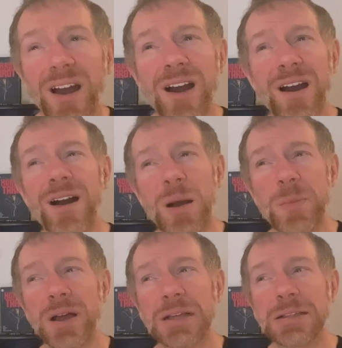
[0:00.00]

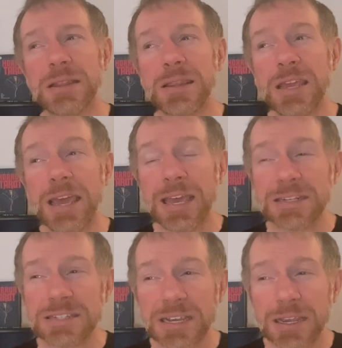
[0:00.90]
Um, the
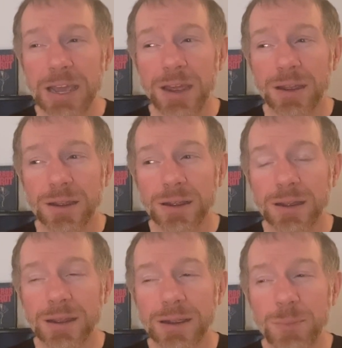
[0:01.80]
ending
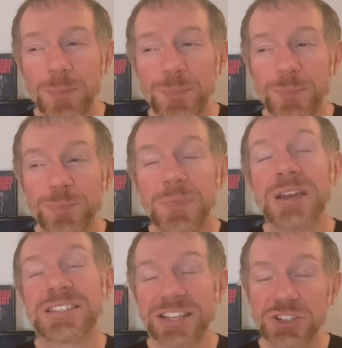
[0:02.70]

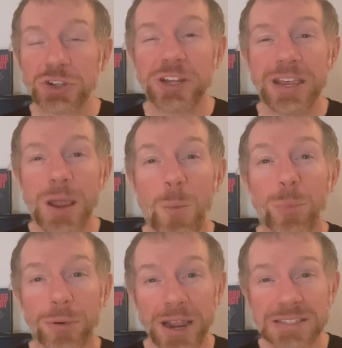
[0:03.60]
essentially
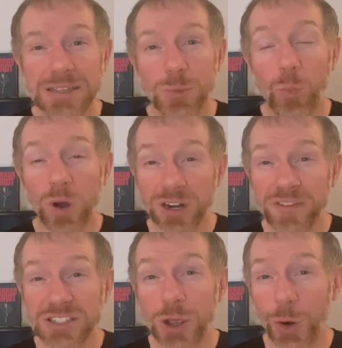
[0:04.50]
breaks one of
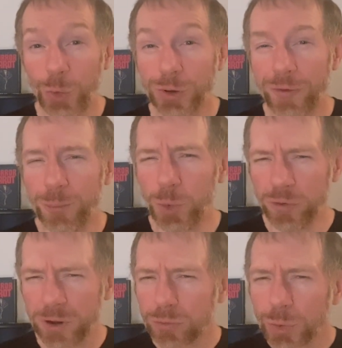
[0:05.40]
its own
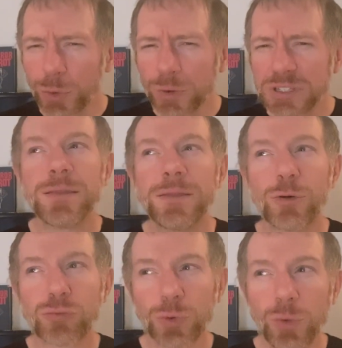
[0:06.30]
movie rules. The
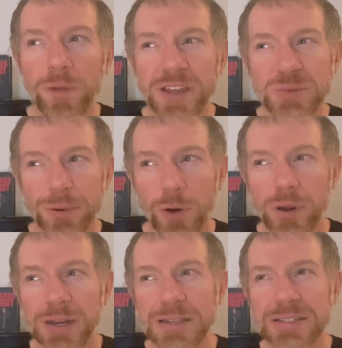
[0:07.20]
rule that's
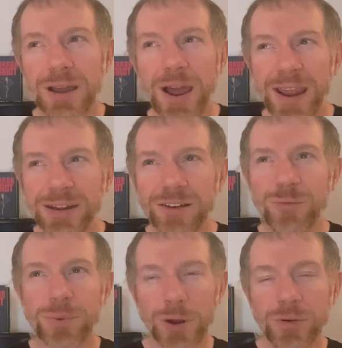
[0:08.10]
broken is kind of
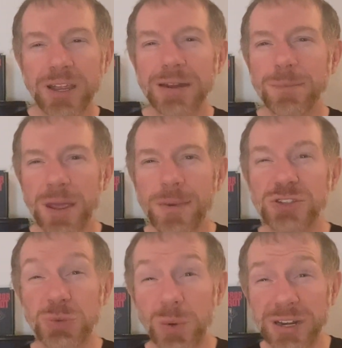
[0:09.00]
broken maybe
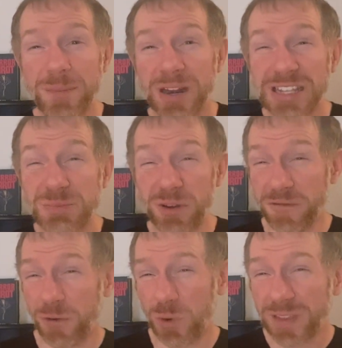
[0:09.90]
20 minutes
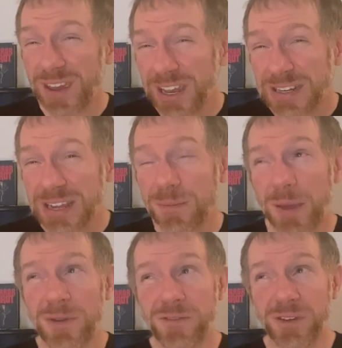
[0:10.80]
before the ending,
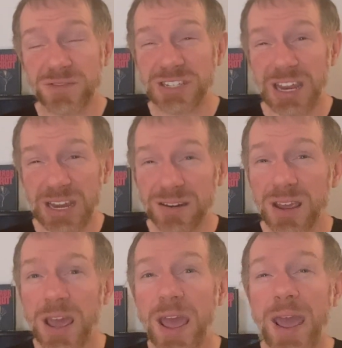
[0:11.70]
maybe 15.
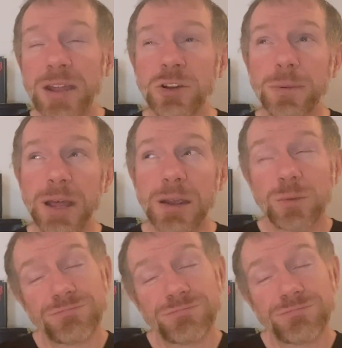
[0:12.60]
And you're like,